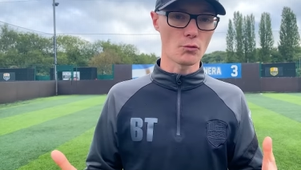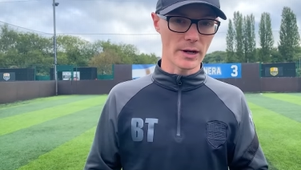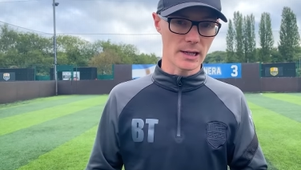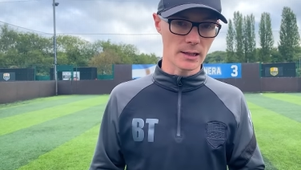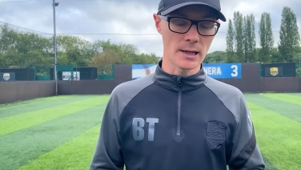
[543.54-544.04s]

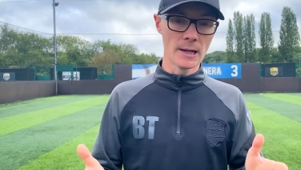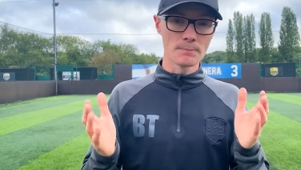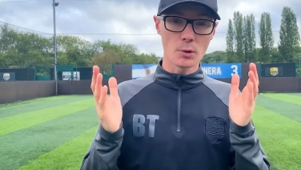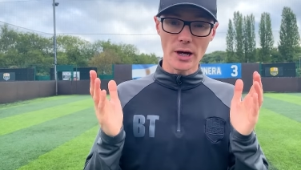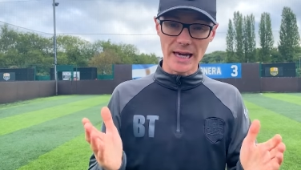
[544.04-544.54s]
regularly.
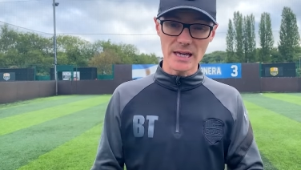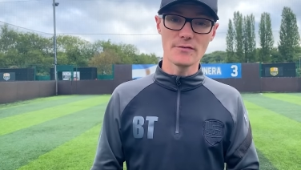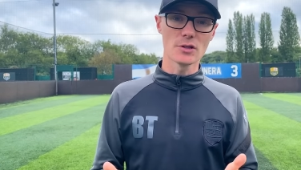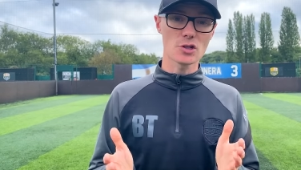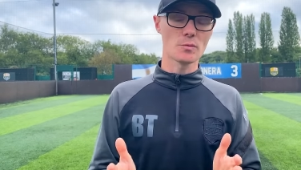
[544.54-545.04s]
But
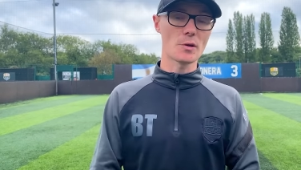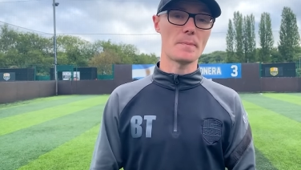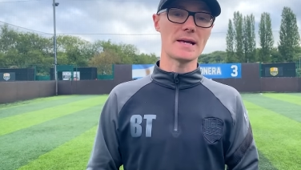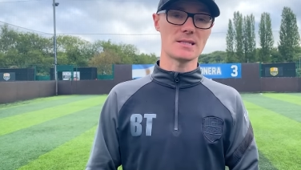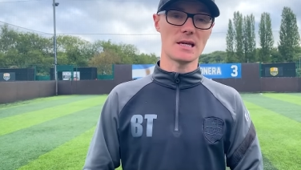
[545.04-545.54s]
even some of the
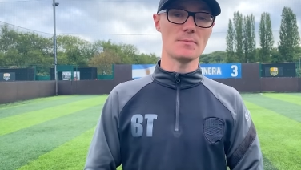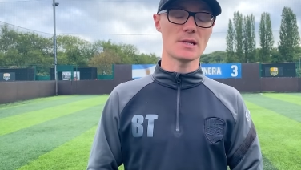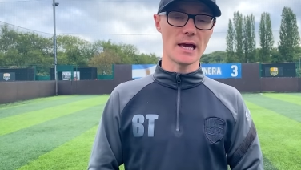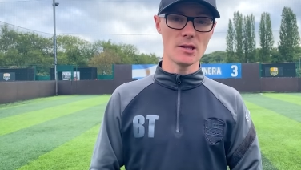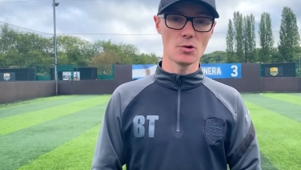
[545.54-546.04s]
best teams
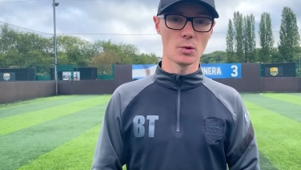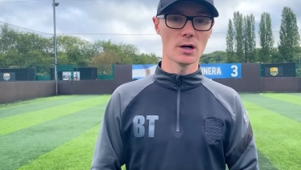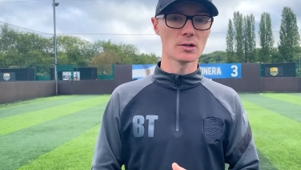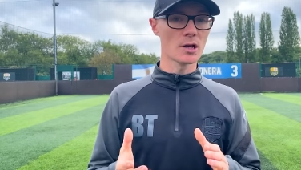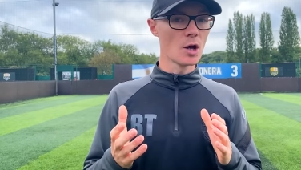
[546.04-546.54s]
in the
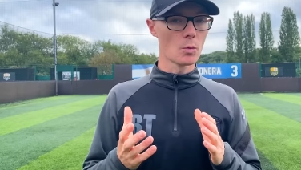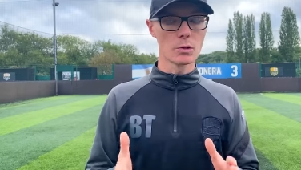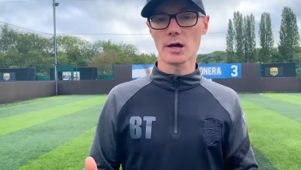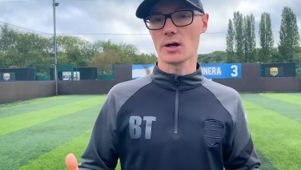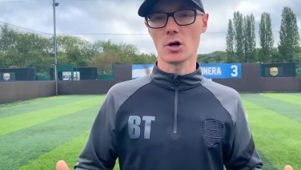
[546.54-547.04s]
world
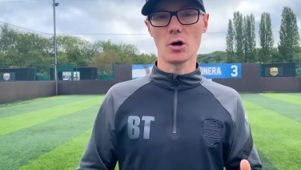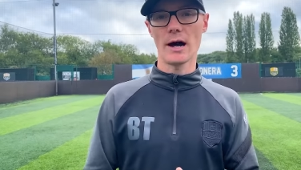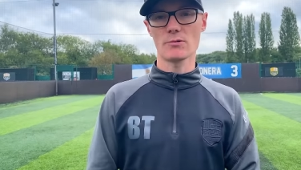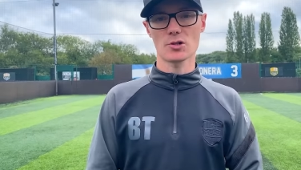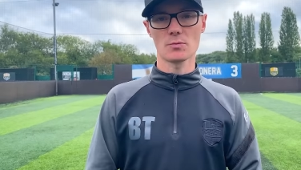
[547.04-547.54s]
will get caught
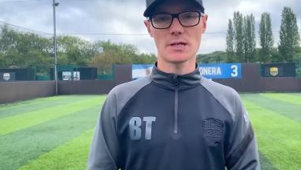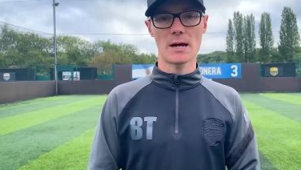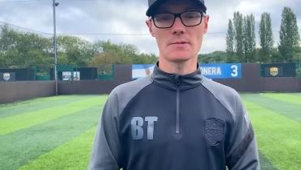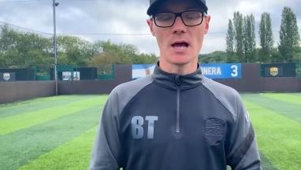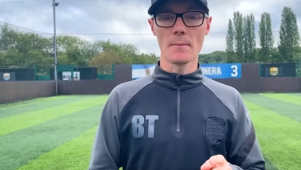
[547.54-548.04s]
out
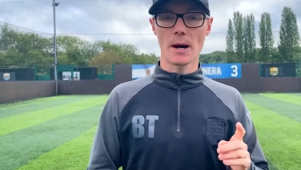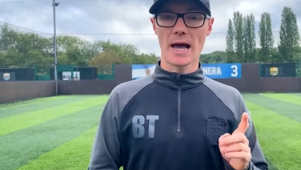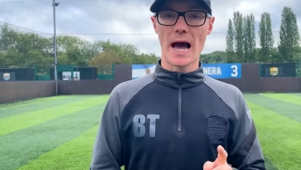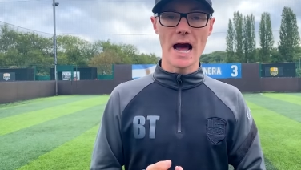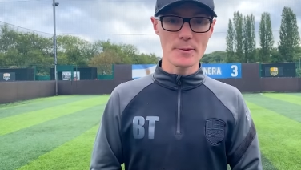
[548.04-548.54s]
sometimes by
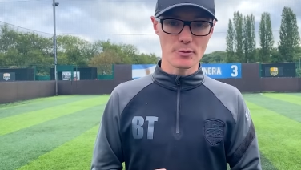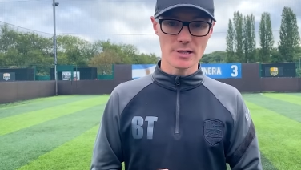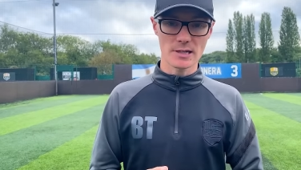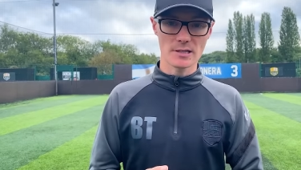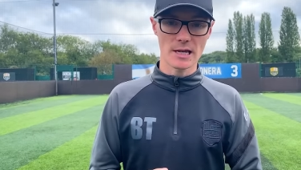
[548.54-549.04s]
a high
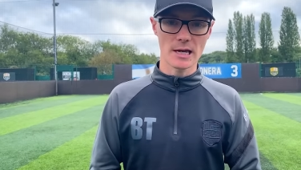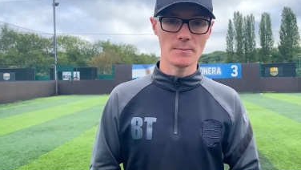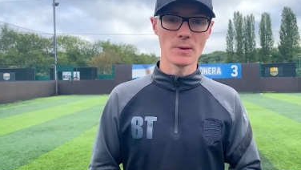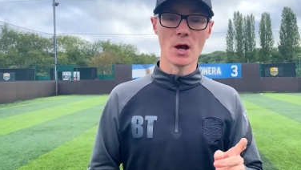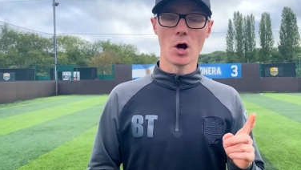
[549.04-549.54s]
pressing team